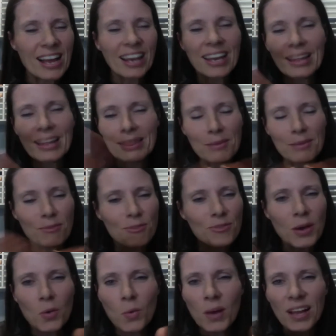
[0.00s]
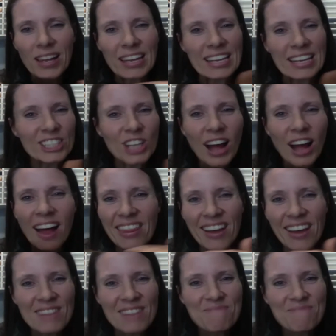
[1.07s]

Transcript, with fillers: let them farewell each other